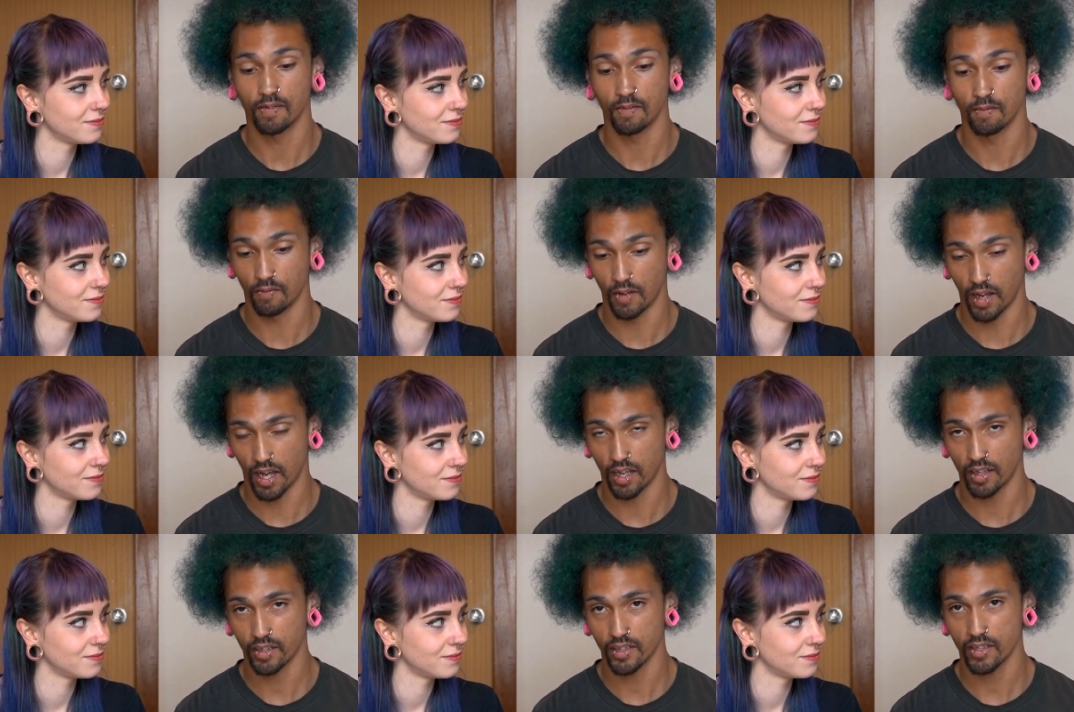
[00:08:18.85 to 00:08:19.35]

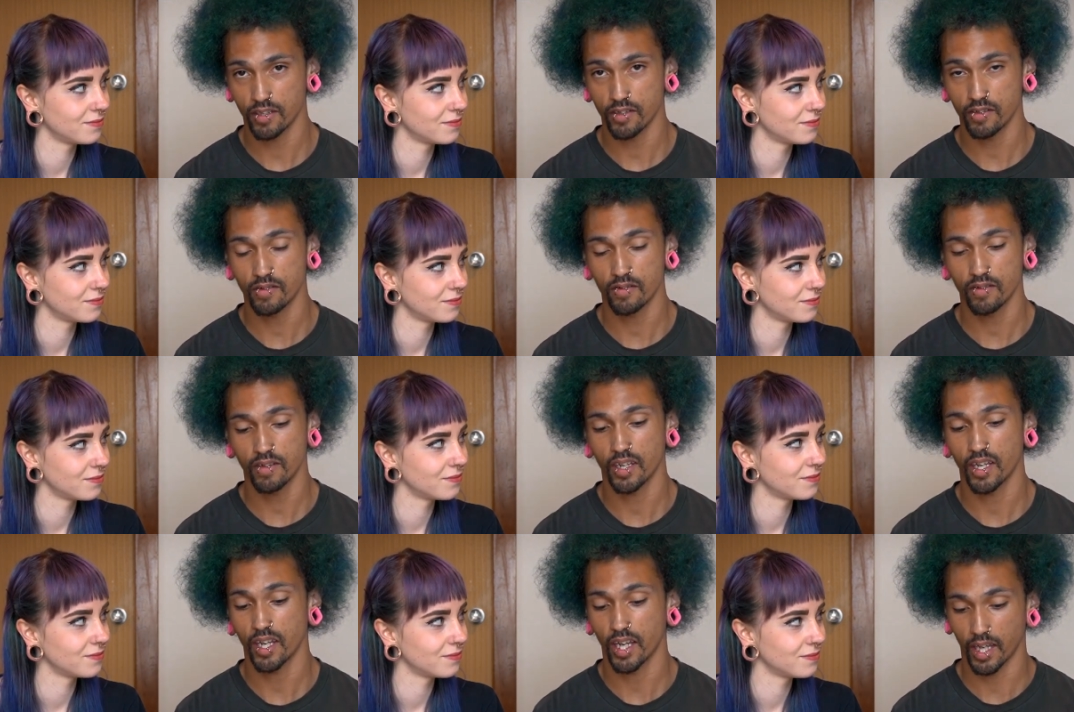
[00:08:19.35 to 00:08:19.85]

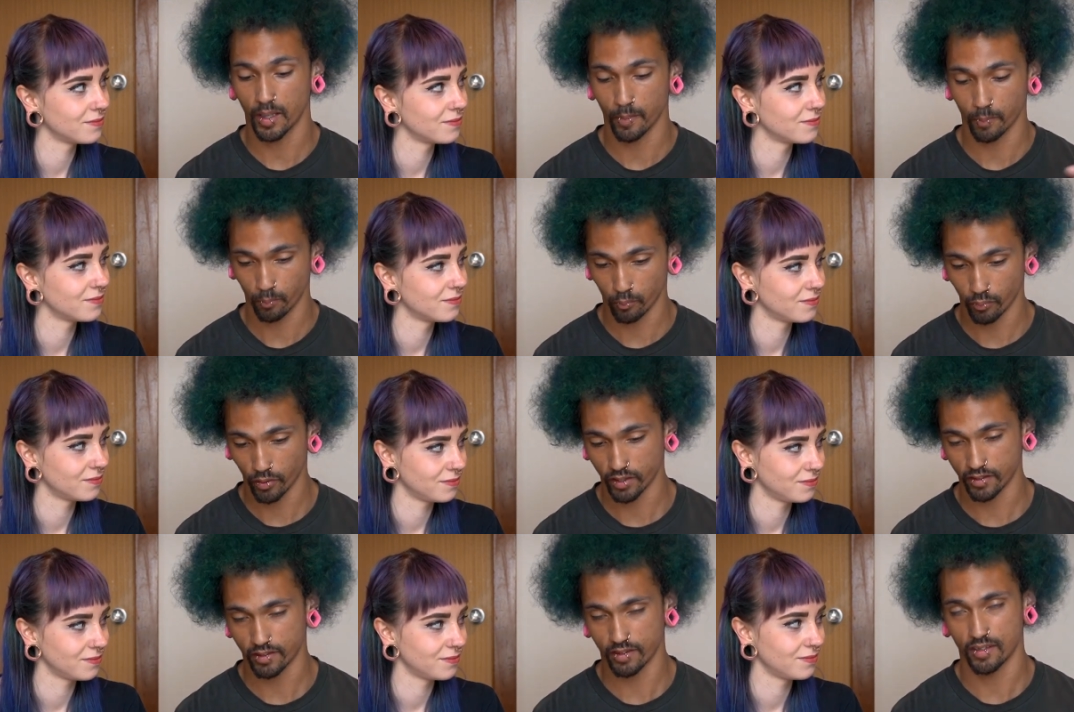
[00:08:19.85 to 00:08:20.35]
Speaker 1: value, and
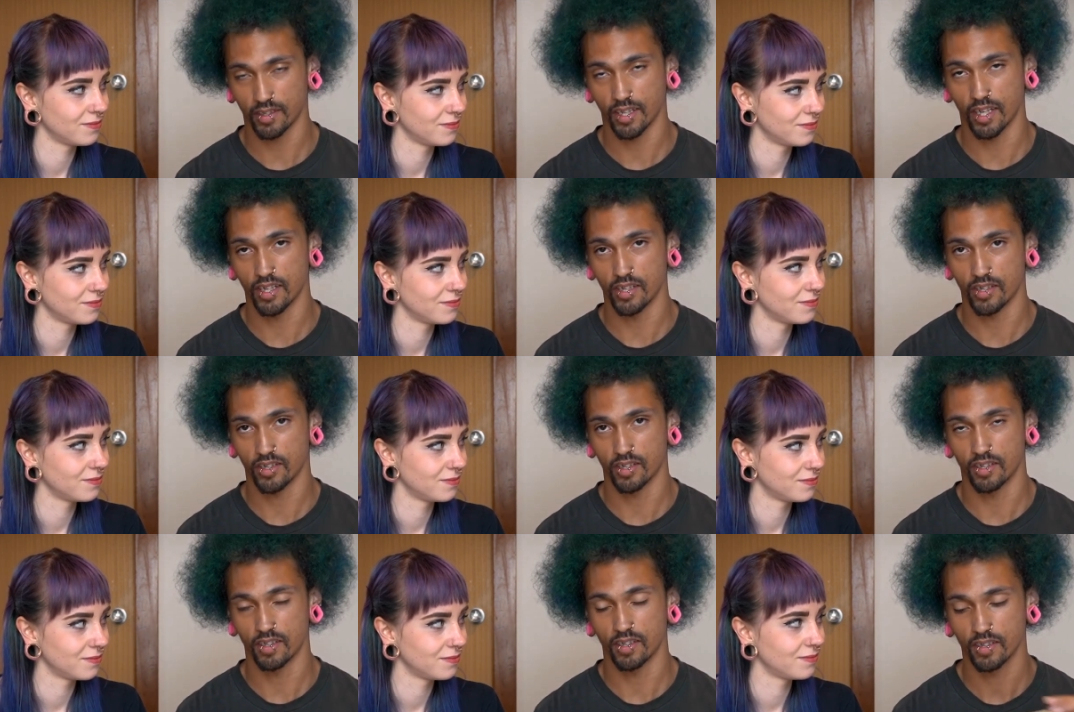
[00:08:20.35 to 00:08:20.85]

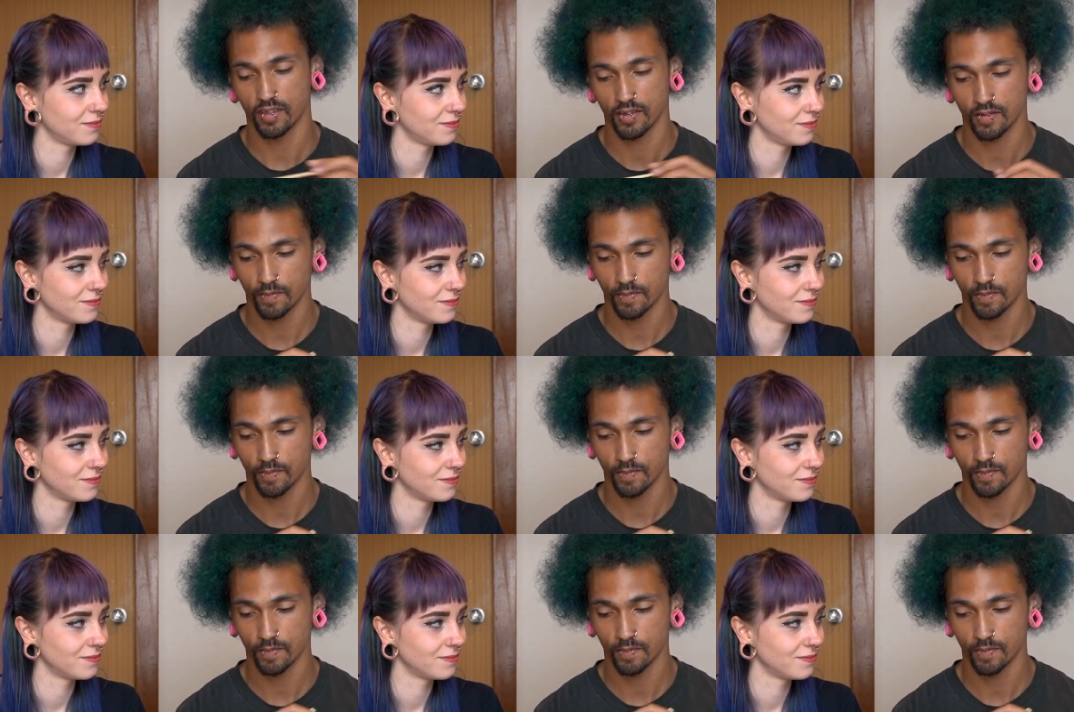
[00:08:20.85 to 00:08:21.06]
presentation.